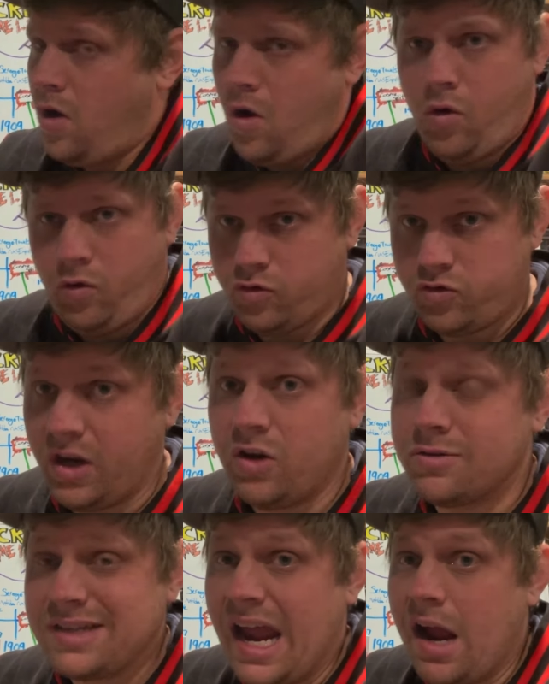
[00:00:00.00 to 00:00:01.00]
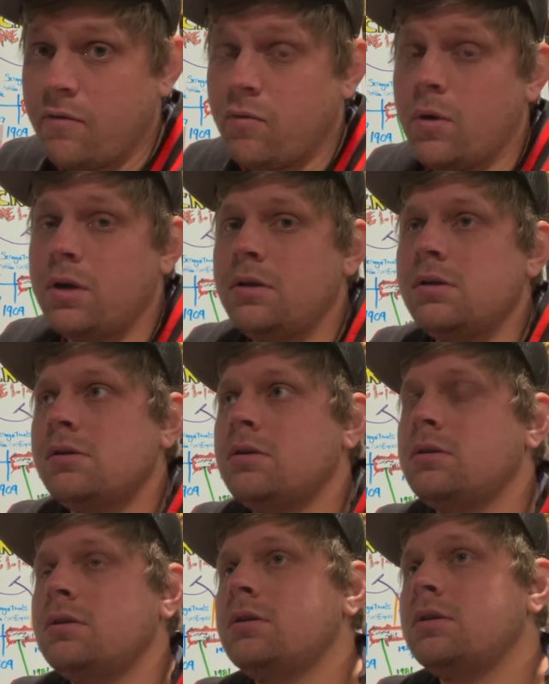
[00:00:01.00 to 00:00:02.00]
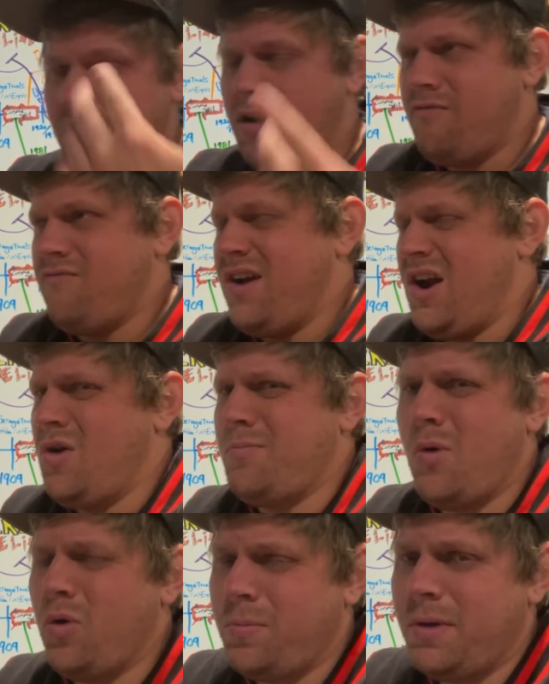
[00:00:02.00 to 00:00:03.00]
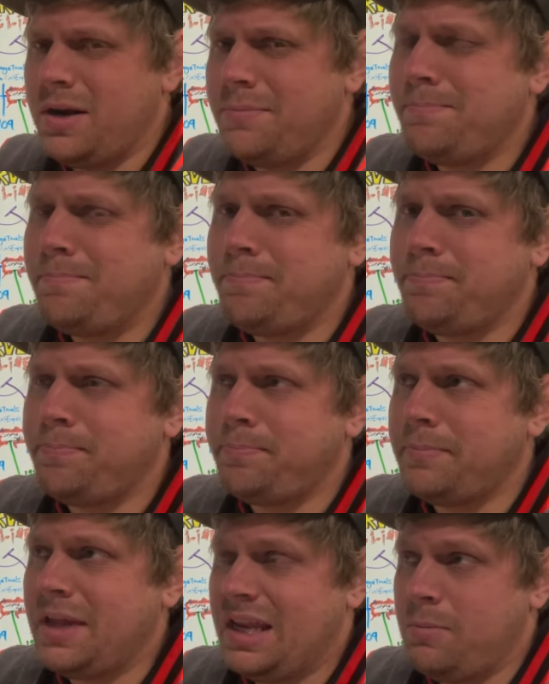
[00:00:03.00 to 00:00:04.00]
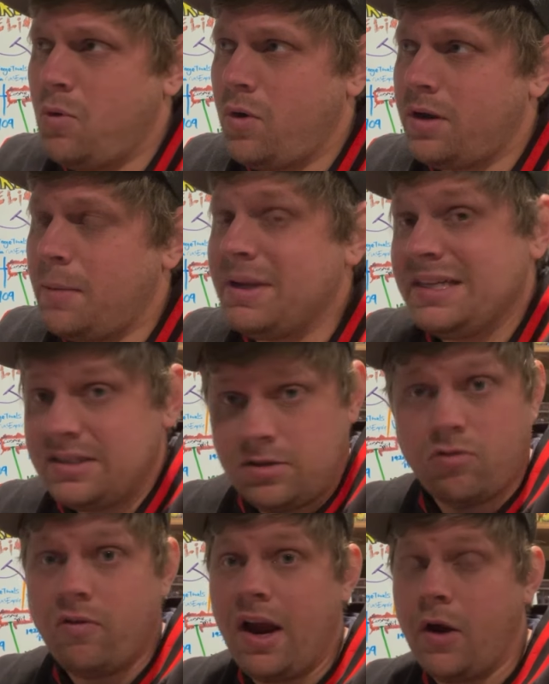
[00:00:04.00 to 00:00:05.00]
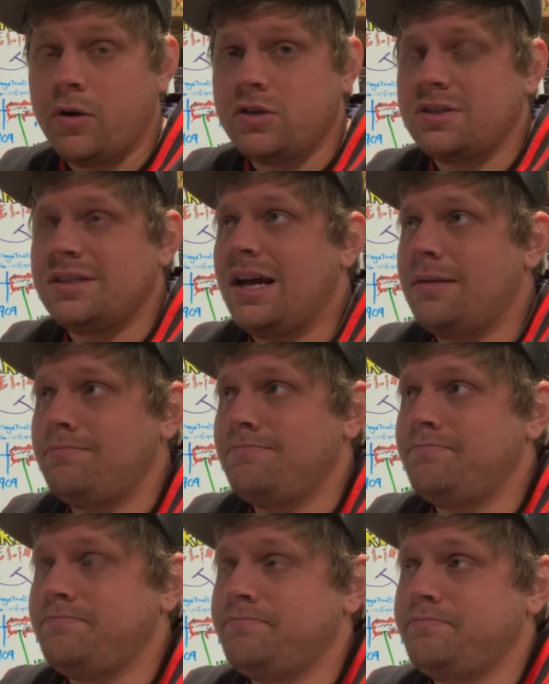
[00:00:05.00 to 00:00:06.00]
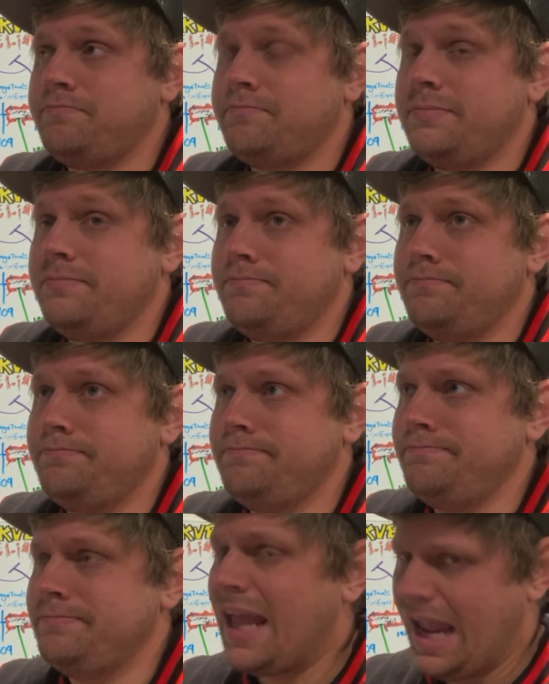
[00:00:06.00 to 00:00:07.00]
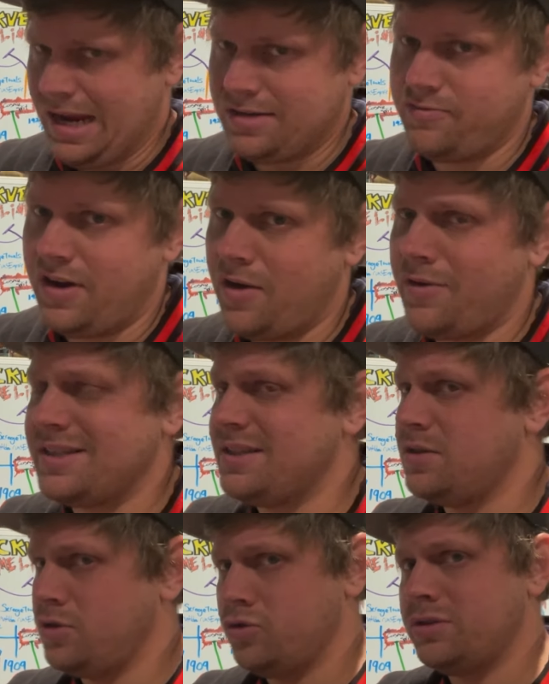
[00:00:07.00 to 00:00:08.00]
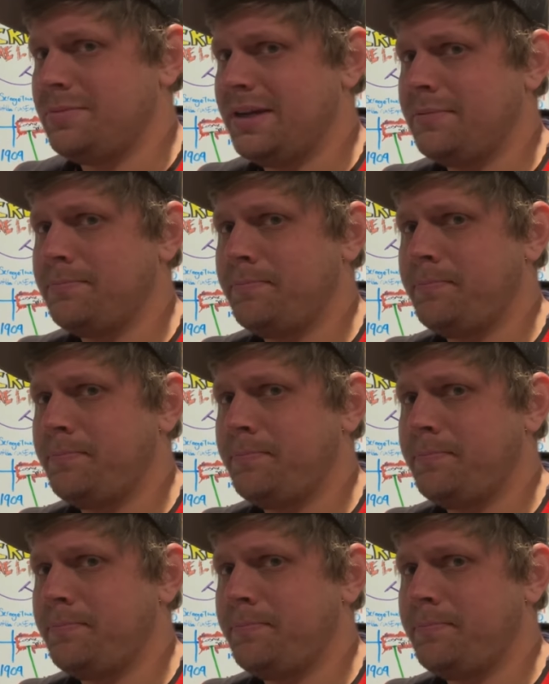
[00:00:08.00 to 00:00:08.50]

Other trainers have one. A rare Pokemon anymore. I mean, it's still rare, just not as rare as it used to be.